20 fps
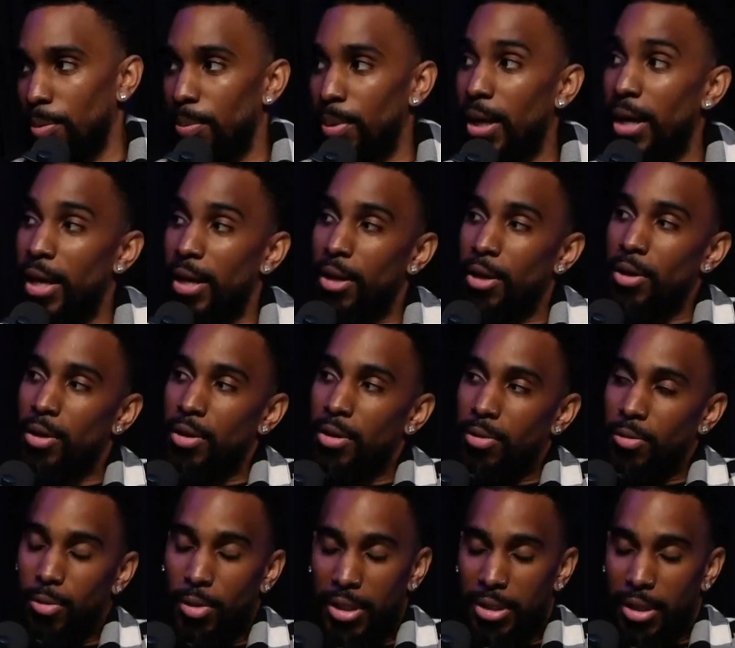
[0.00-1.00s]
But
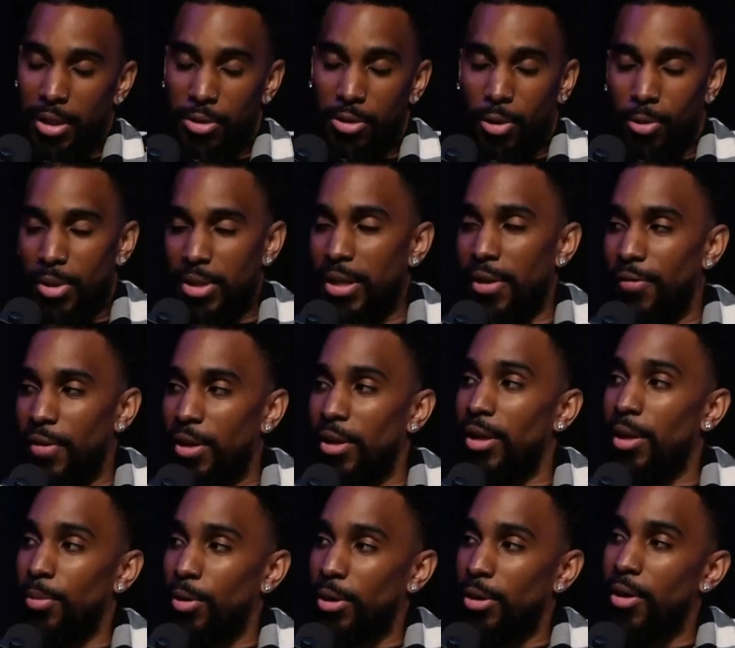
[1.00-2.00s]
once I found
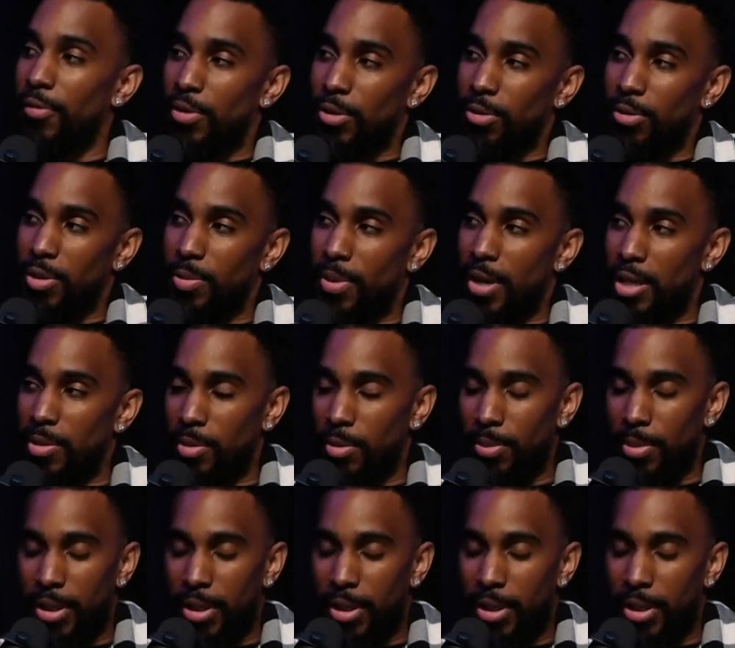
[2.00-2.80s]
out, I broke it off as soon as possible.